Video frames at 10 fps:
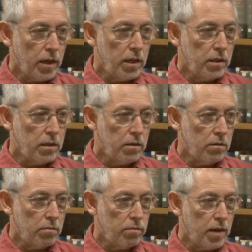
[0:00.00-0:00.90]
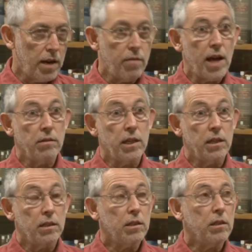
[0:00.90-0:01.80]
for kids to play around
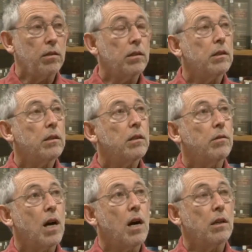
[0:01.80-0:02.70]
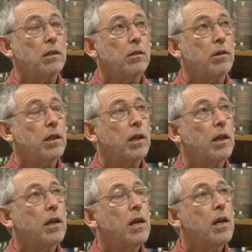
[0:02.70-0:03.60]
in and so on. No gardens or
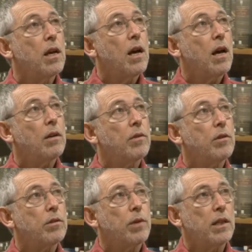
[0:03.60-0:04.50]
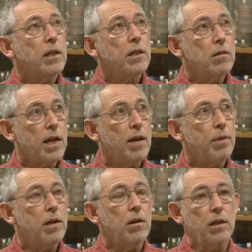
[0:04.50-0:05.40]
anything. And, of course, we had these long
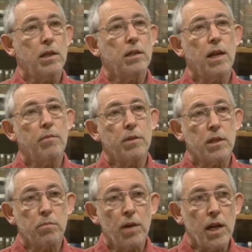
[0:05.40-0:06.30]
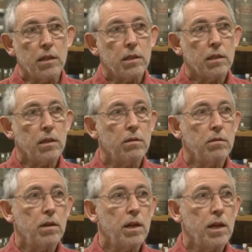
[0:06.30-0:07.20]
camping holidays, and that was just bliss.
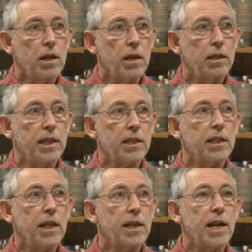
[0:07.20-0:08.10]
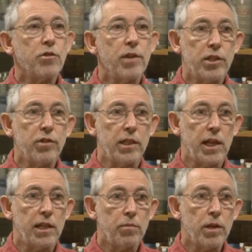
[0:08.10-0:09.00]
So, at least in the natural history
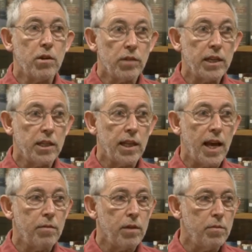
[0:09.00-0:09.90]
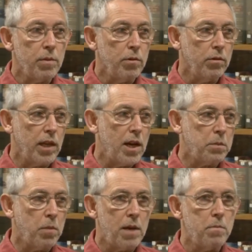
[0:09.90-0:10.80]
sense, we got into that. You know, we bought the
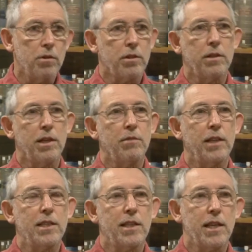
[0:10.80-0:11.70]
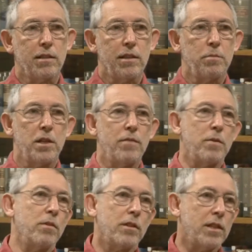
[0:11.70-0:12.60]
I Spy books and did all these things, and
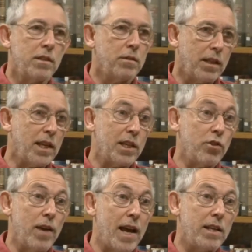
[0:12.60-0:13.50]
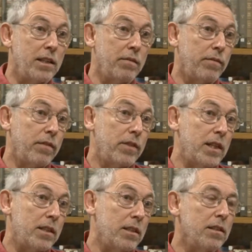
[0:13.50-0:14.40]
Observer books. Those are the things you had in the
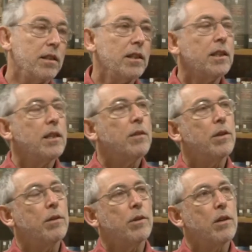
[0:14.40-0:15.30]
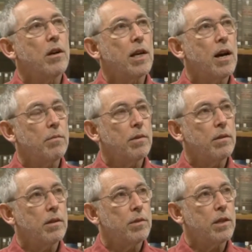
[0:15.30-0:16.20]
50s and when you were growing up.
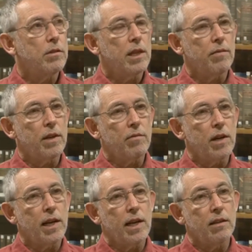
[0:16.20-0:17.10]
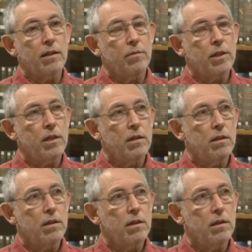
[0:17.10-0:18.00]
There was no TV, really, and there was
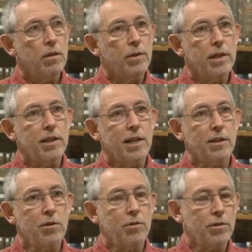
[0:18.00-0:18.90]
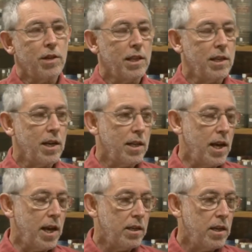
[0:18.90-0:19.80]
no internet, of course, or anything like
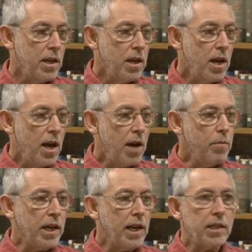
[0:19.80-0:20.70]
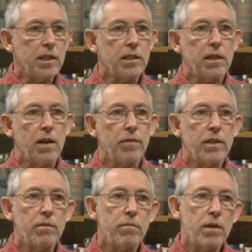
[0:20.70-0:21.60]
that. And we collected stuff,
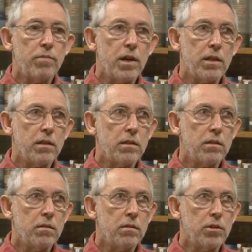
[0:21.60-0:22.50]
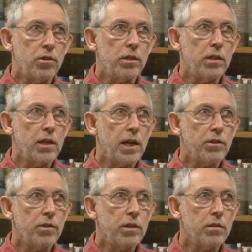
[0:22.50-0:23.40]
and then my brother joined the
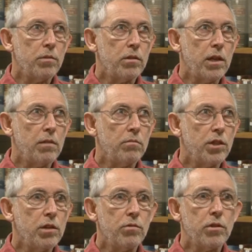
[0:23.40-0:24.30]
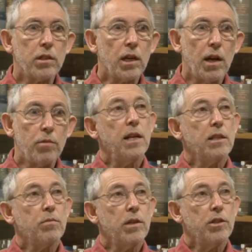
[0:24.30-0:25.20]
Natural History Museum Children's Club.
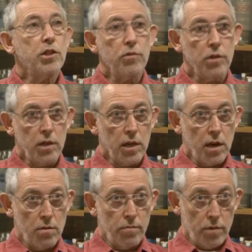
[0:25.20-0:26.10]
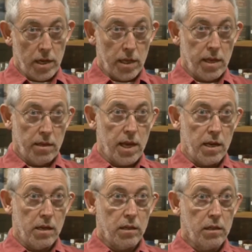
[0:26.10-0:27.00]
That's where children could go and bring their
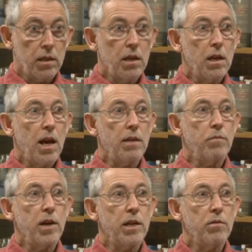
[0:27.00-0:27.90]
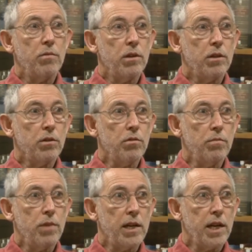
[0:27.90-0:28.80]
things, and where you were
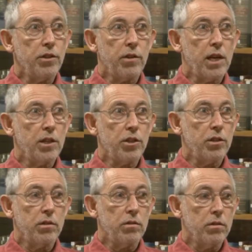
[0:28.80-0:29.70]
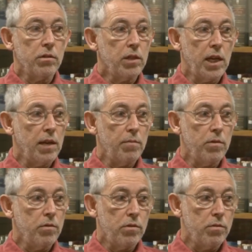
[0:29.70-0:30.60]
taught by an education team
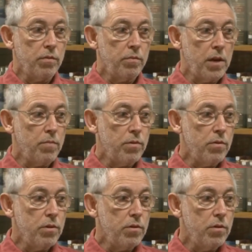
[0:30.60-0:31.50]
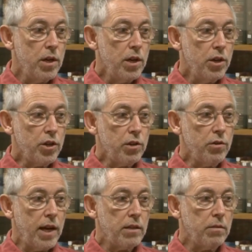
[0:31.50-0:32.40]
or group of people who showed
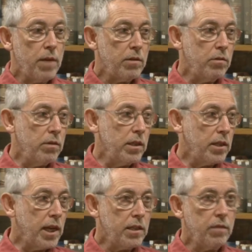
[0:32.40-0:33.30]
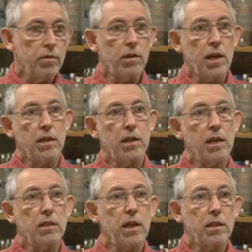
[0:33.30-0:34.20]
you how to mount your insects if you'd collected
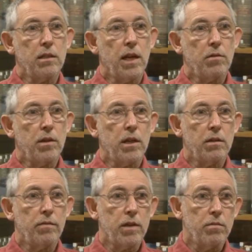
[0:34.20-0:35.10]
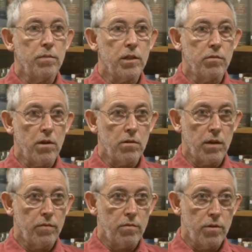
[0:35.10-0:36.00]
insects, and how to identify your bits of
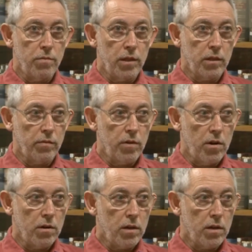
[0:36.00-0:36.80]
rock if you'd brought bits of